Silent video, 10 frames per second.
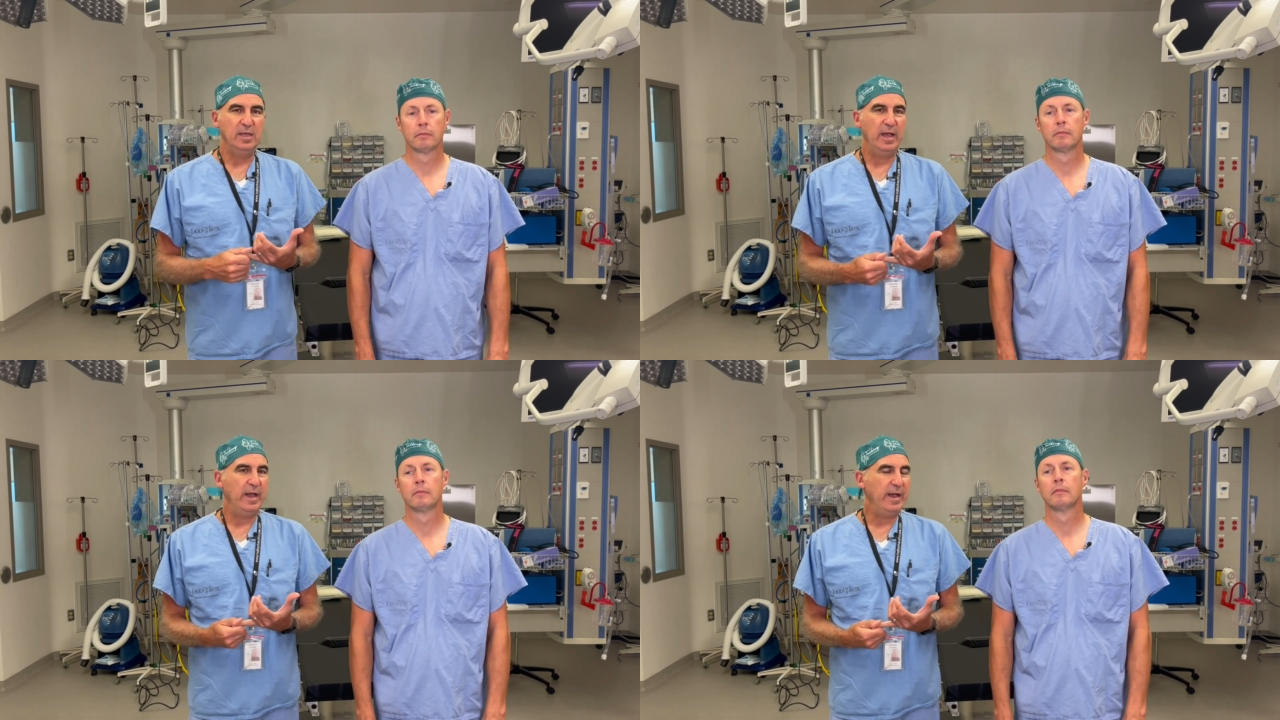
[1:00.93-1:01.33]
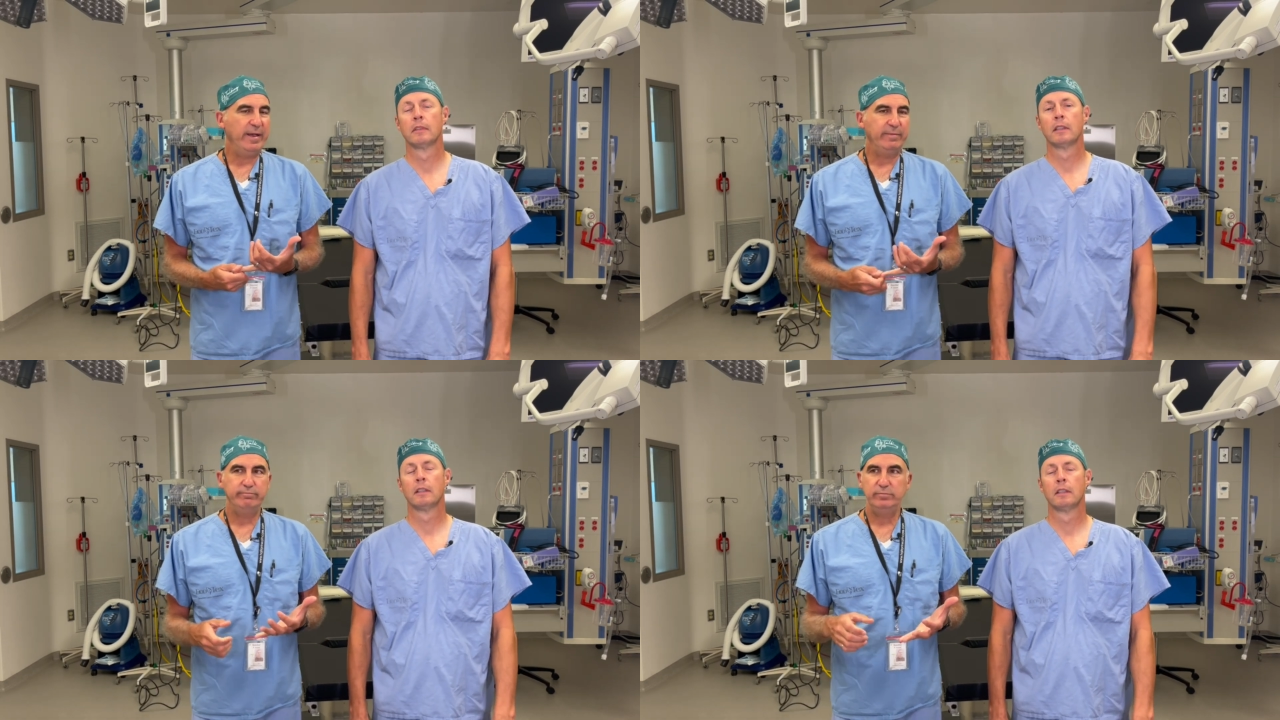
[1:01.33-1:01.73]

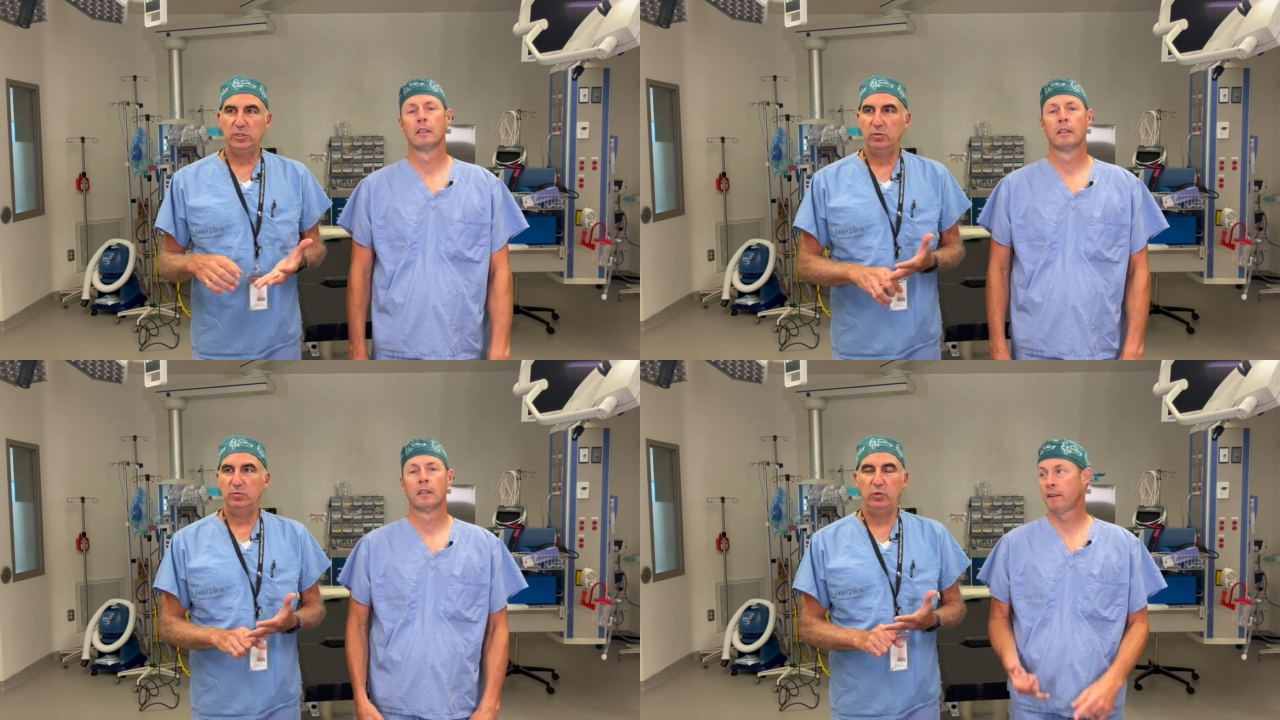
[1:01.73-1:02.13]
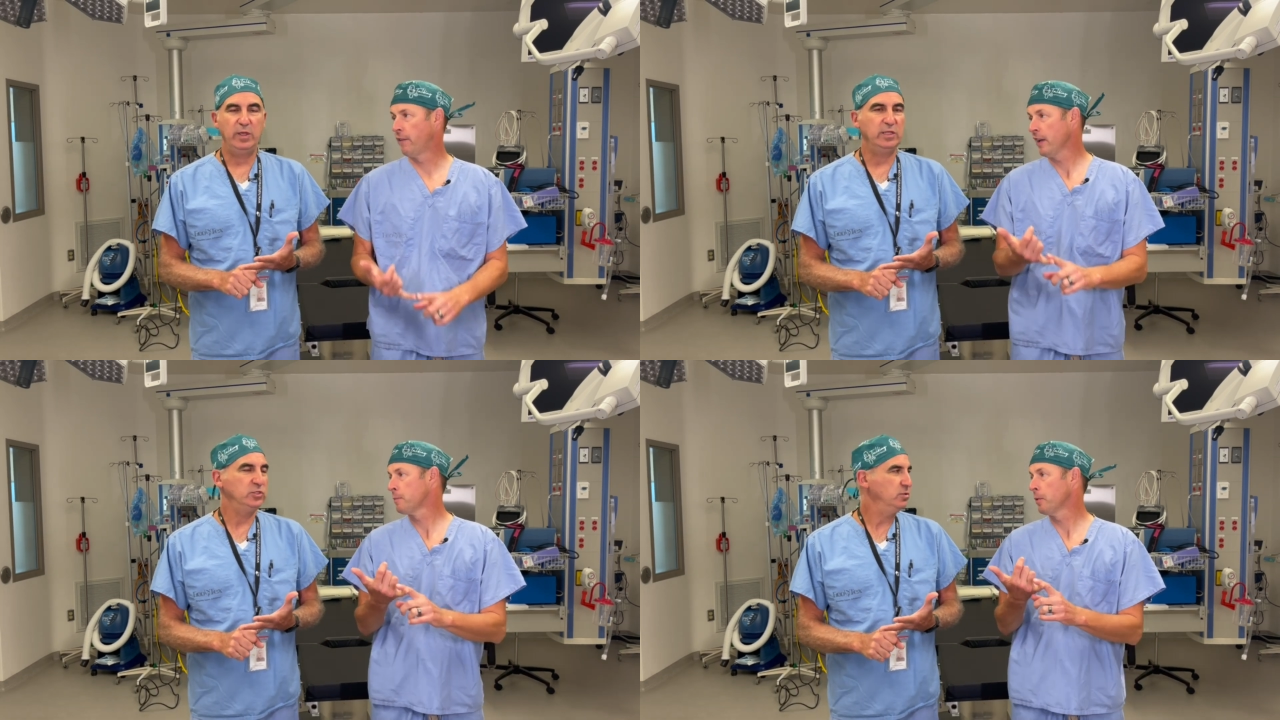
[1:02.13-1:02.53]
Speaker 1: um, you know, like New
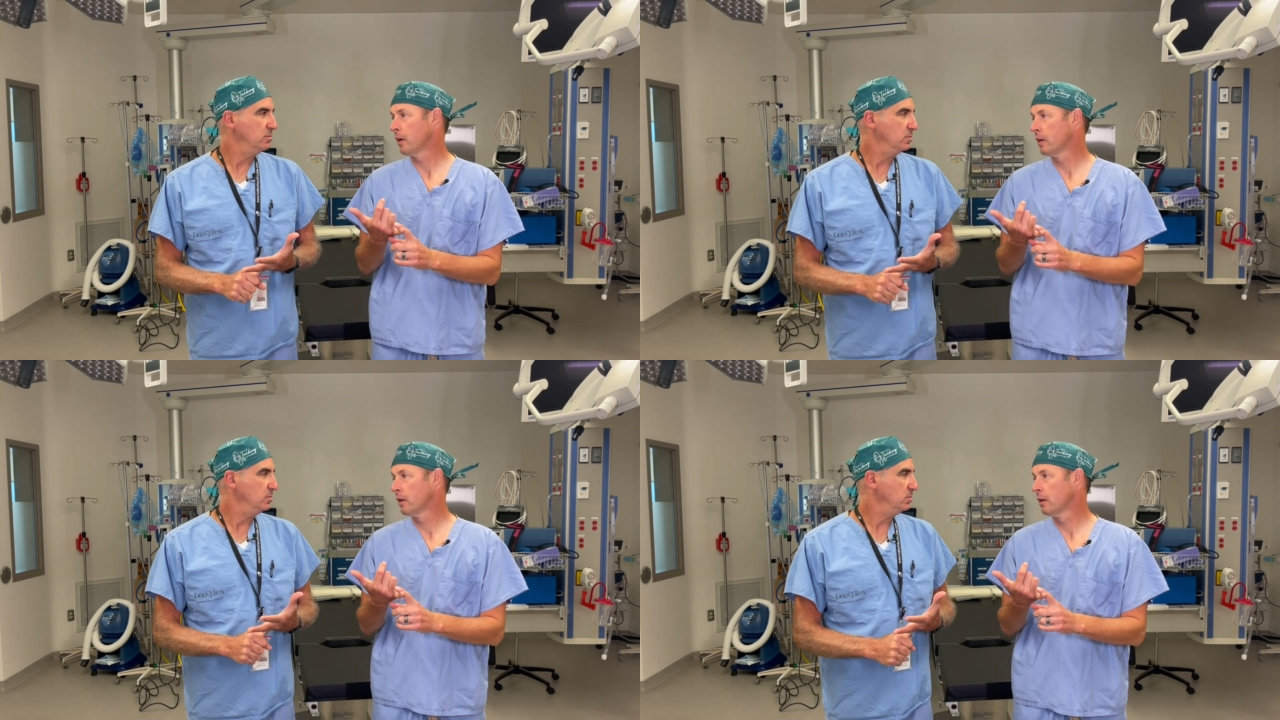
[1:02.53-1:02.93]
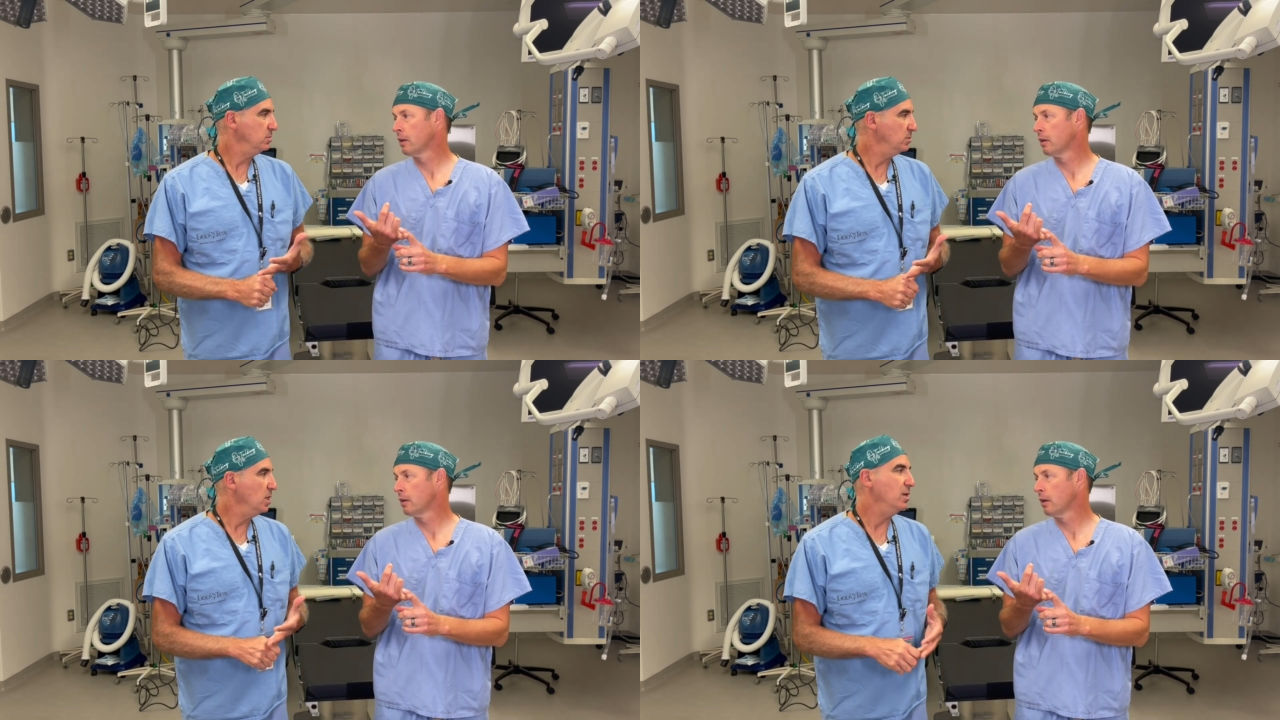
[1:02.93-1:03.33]
Facebook. England.
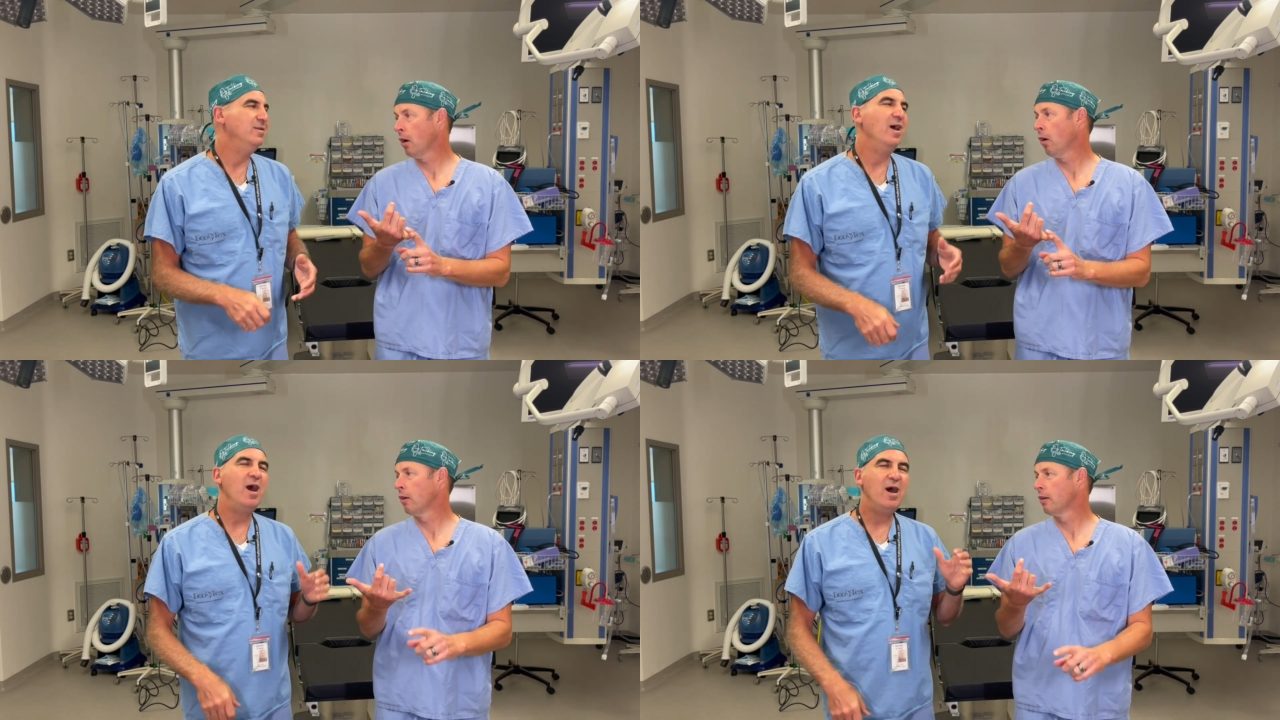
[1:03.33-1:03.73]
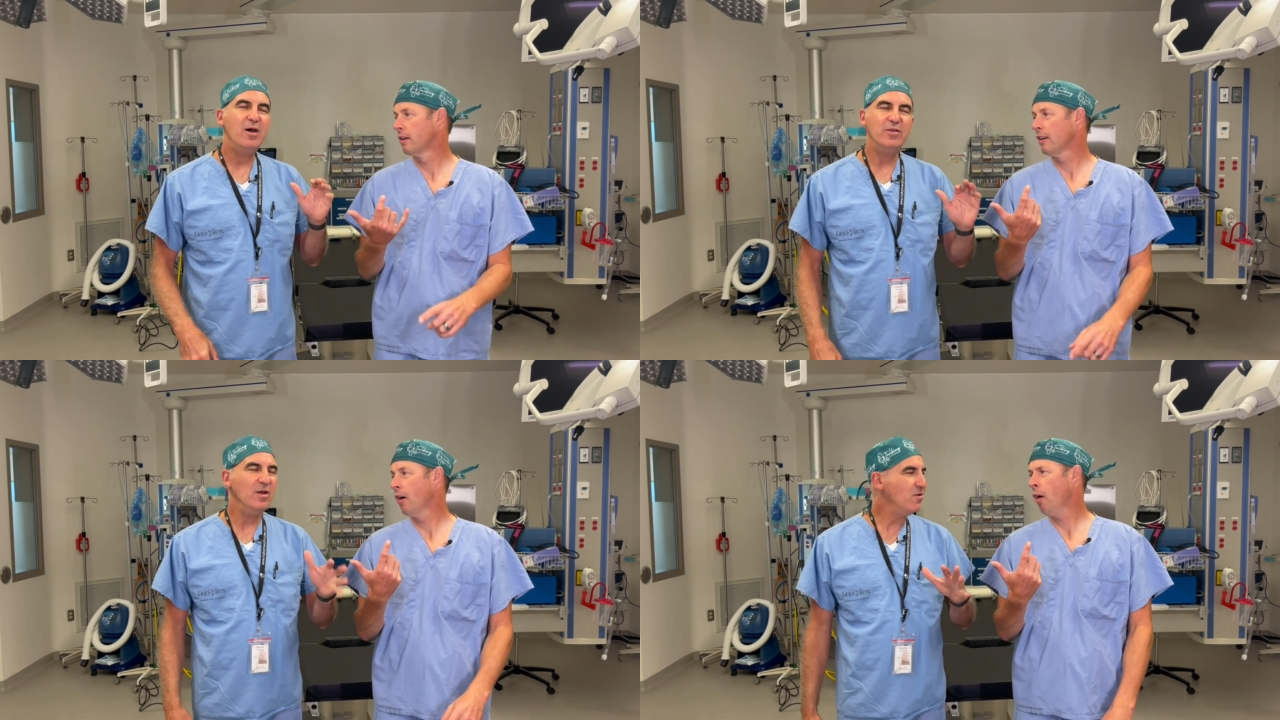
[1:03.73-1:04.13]
No, oh. no, no,